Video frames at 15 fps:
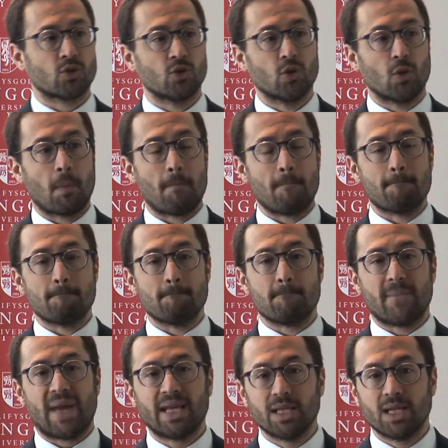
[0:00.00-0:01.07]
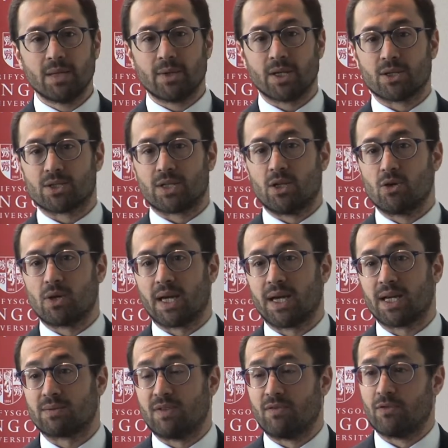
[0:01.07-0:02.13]
true mainly because the UK
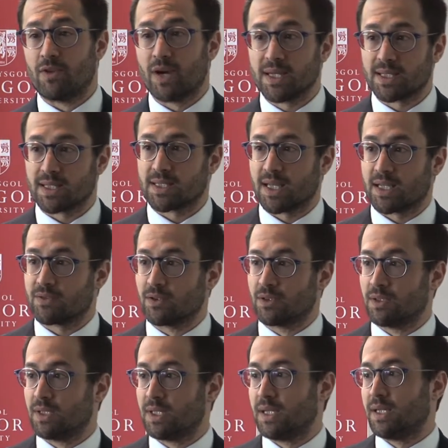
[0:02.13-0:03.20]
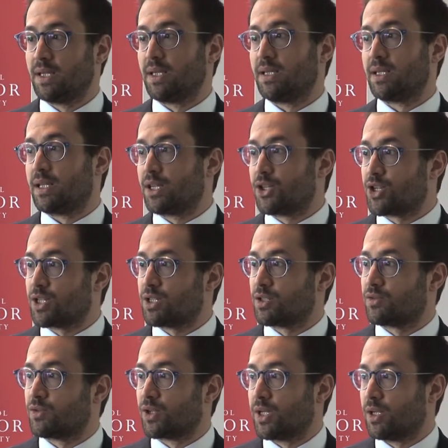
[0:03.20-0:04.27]
has been very successful in the
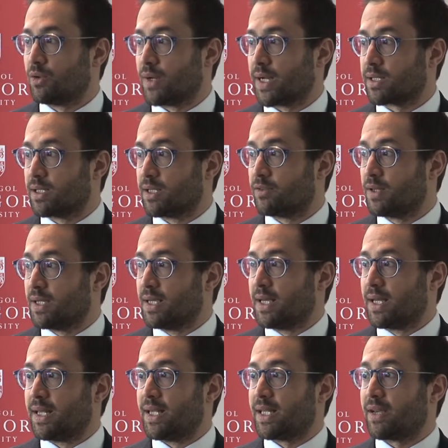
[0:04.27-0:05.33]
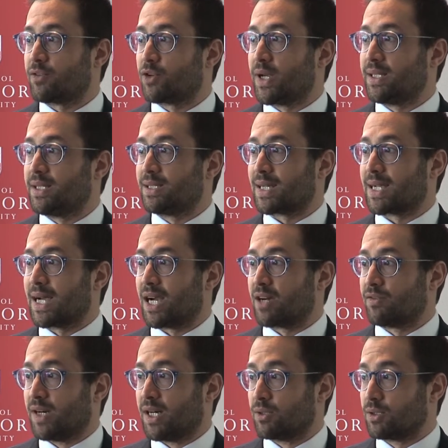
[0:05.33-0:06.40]
negotiations for the new directive, and they have created a
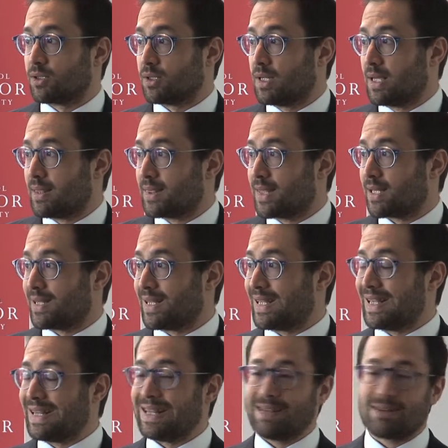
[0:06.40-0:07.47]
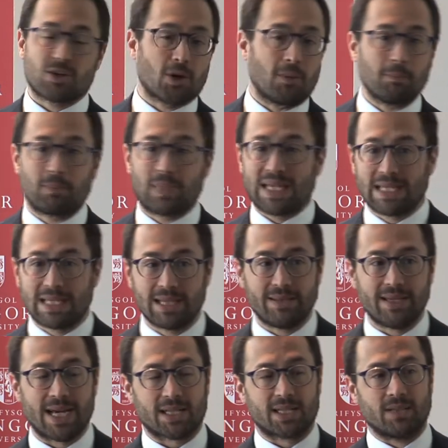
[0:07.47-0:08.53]
carve-out that completely
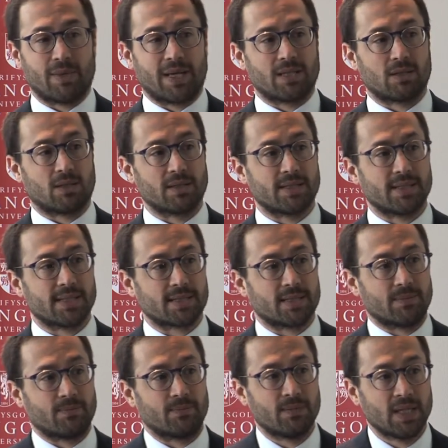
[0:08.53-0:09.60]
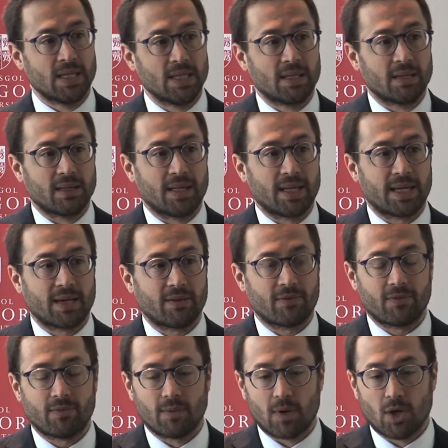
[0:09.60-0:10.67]
deactivates all the systems they
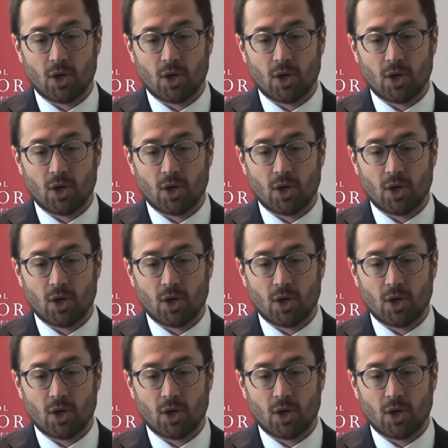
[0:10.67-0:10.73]
have